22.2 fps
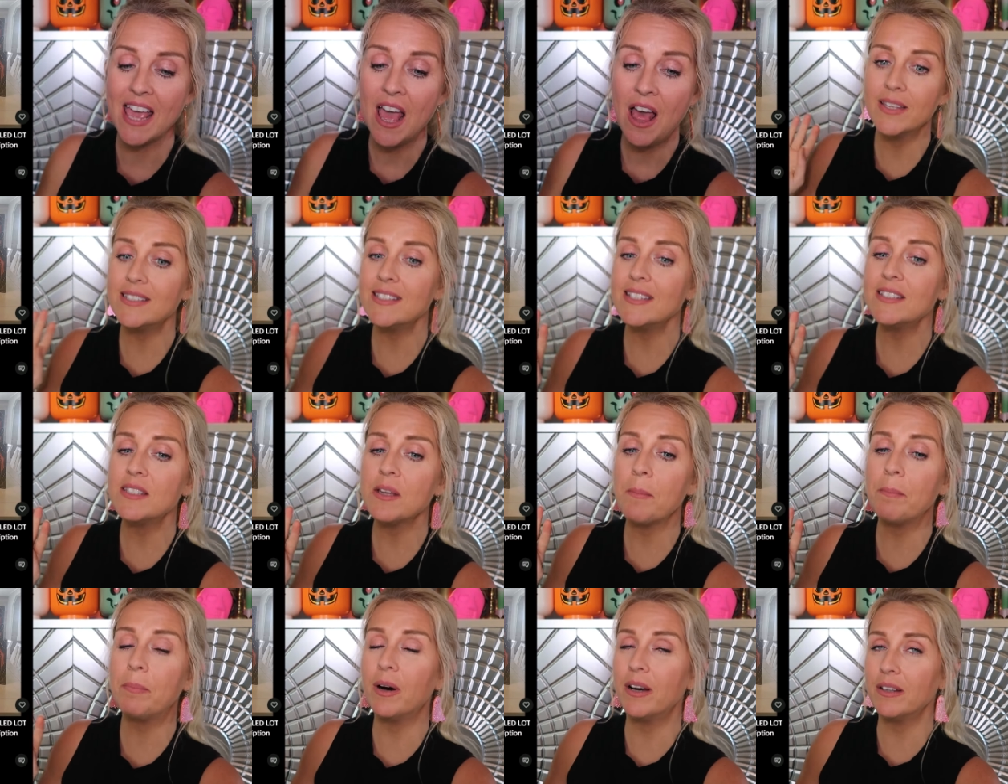This is
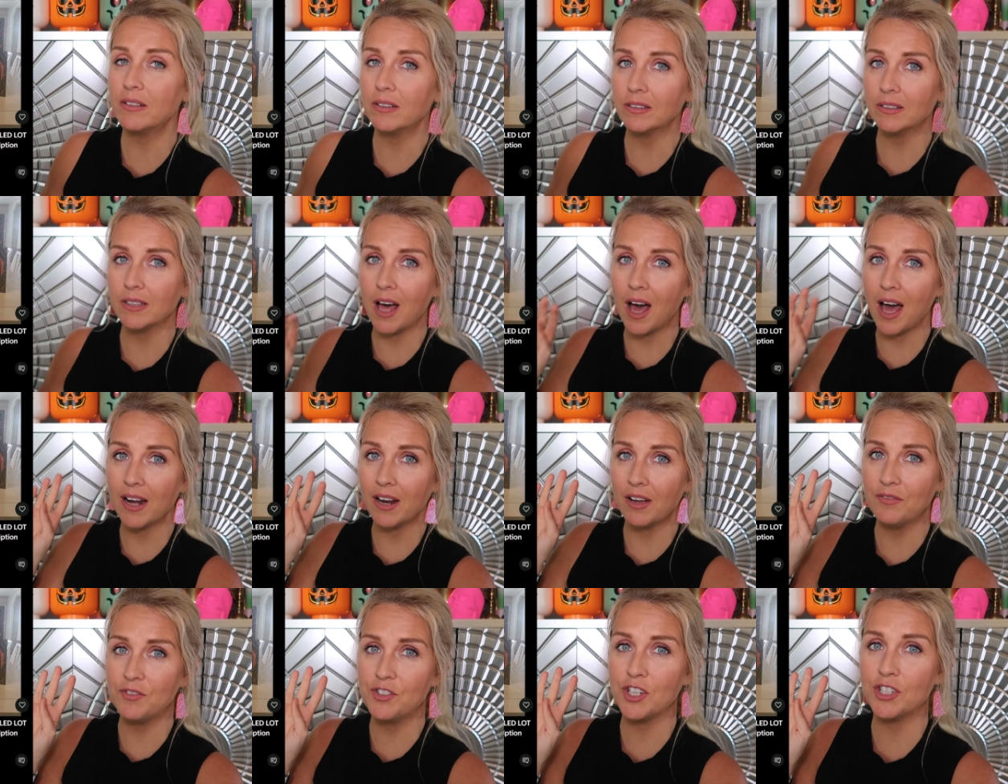a bundled
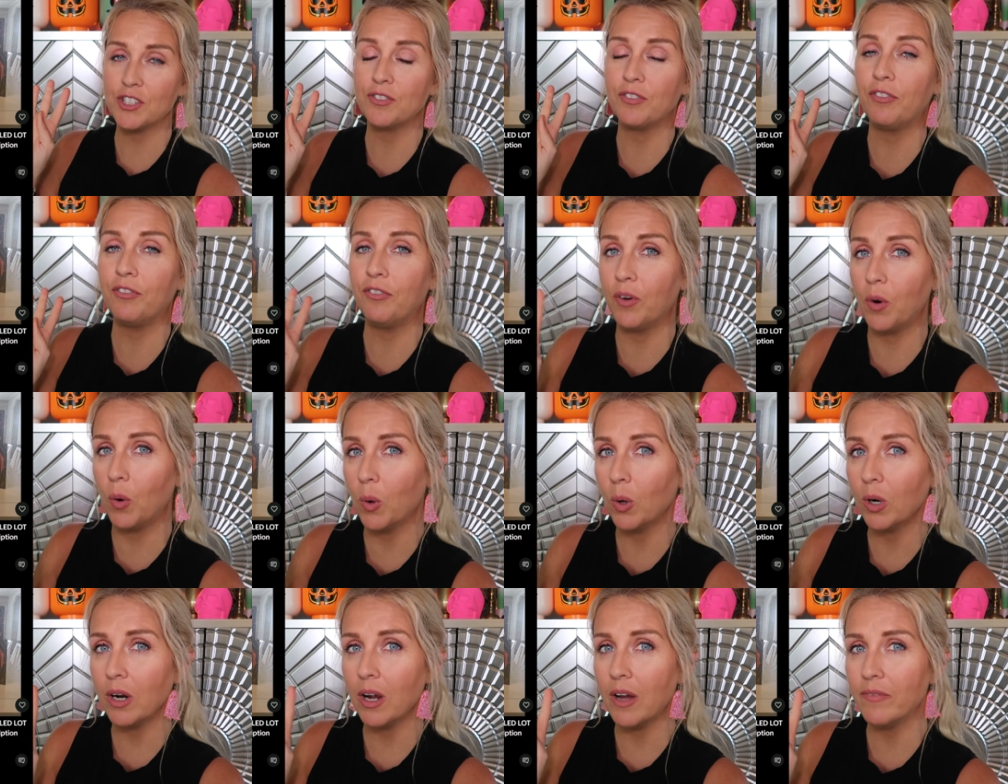lot of just
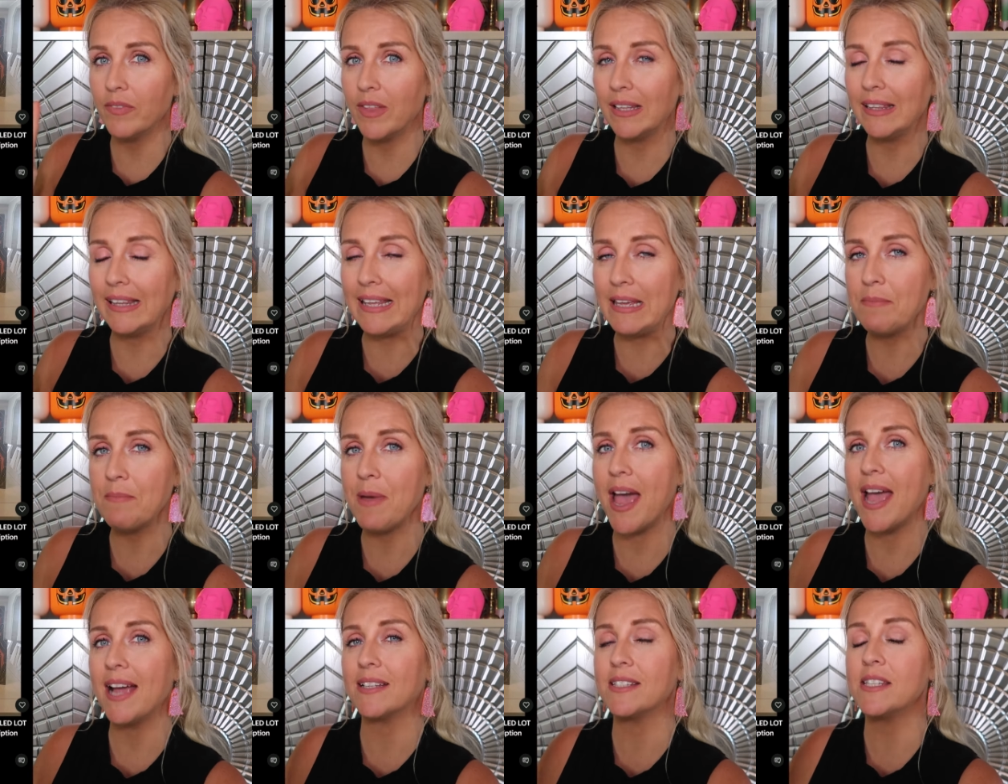four of the
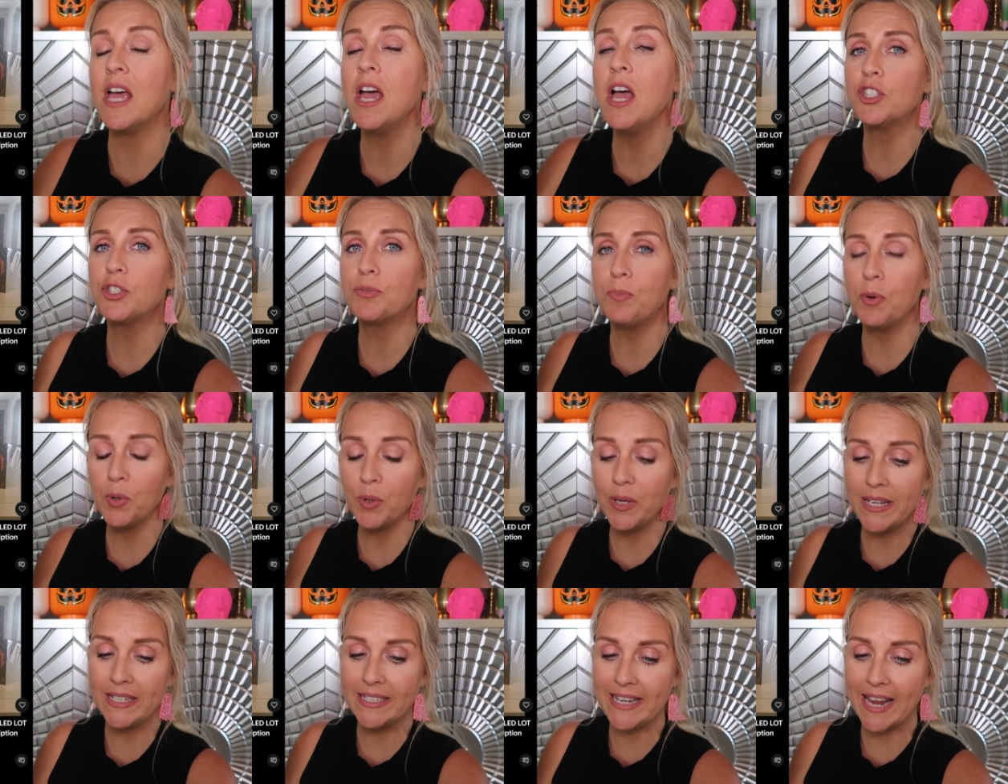Lemax
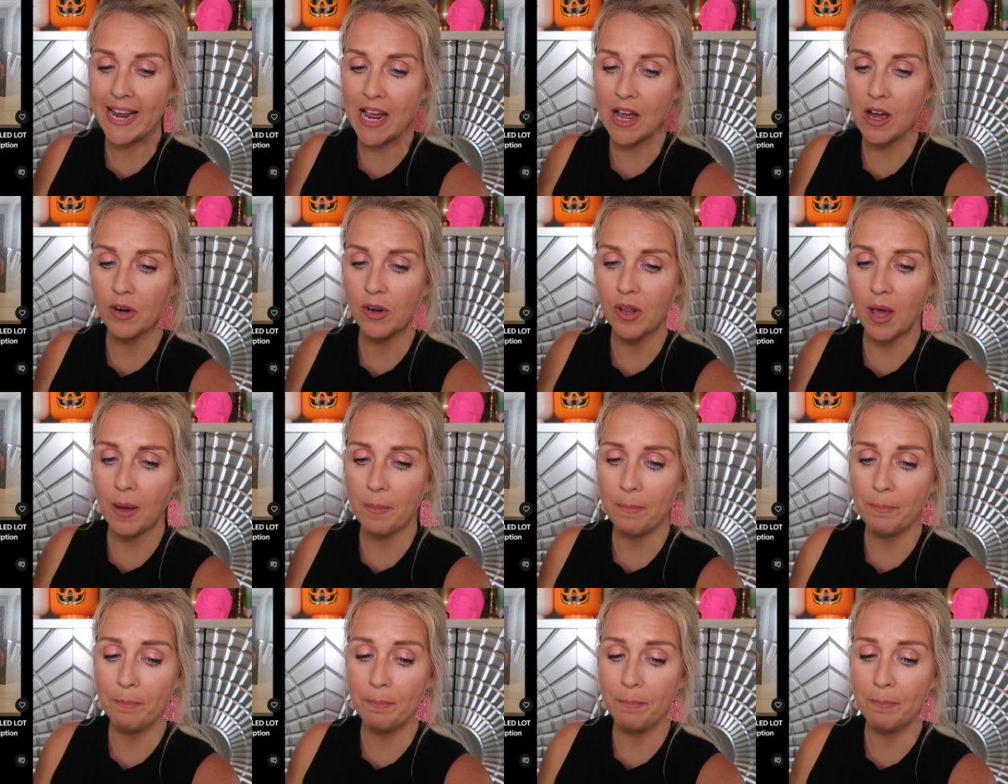Spooky Town